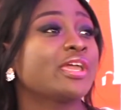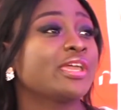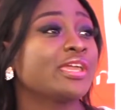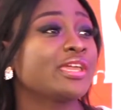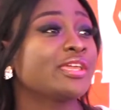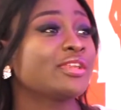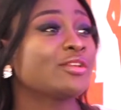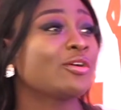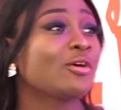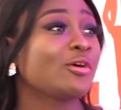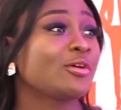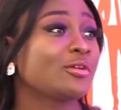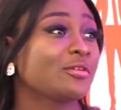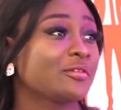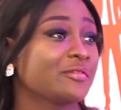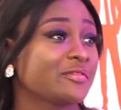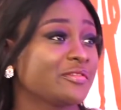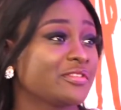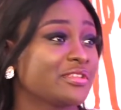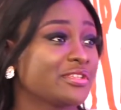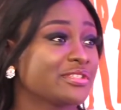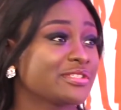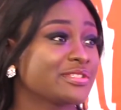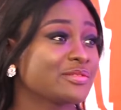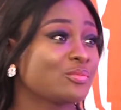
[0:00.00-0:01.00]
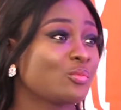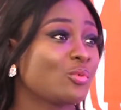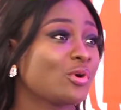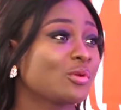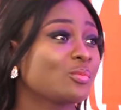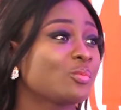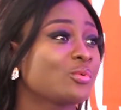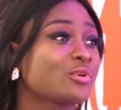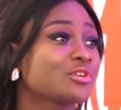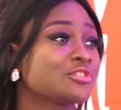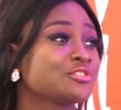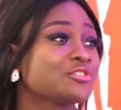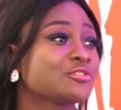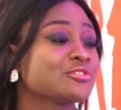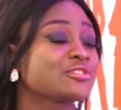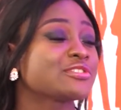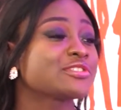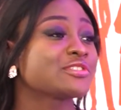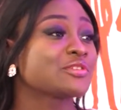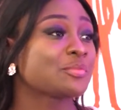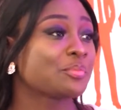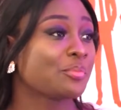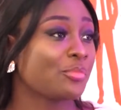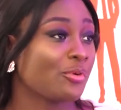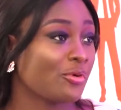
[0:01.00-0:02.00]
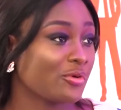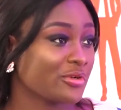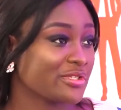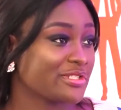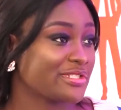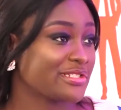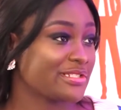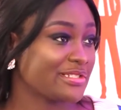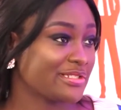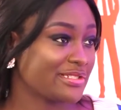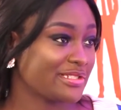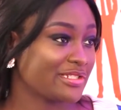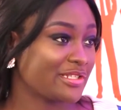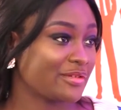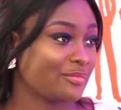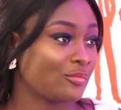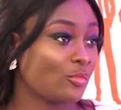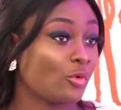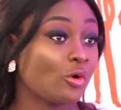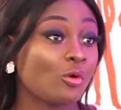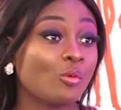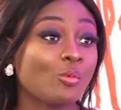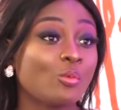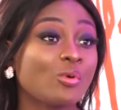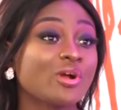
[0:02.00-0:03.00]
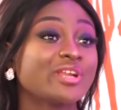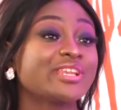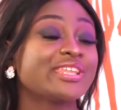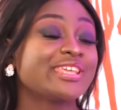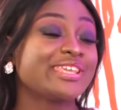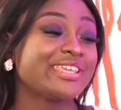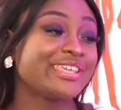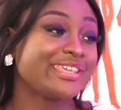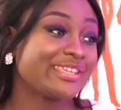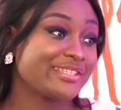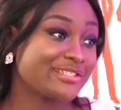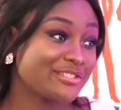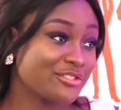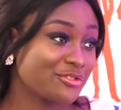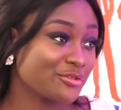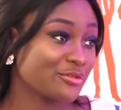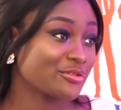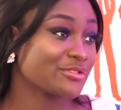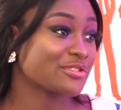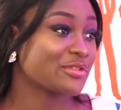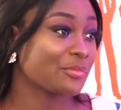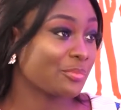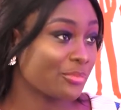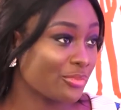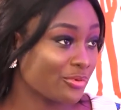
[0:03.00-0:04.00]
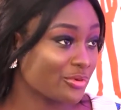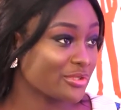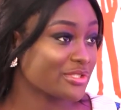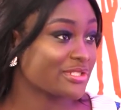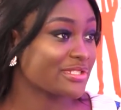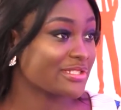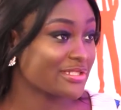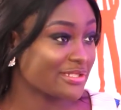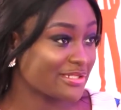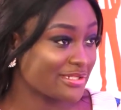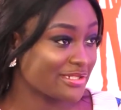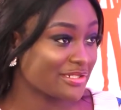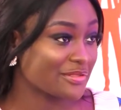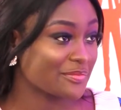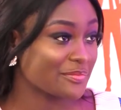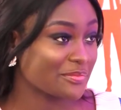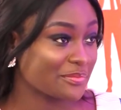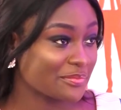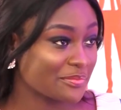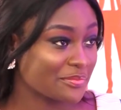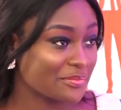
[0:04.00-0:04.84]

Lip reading: In all of this, what was your support system, or what is your support system?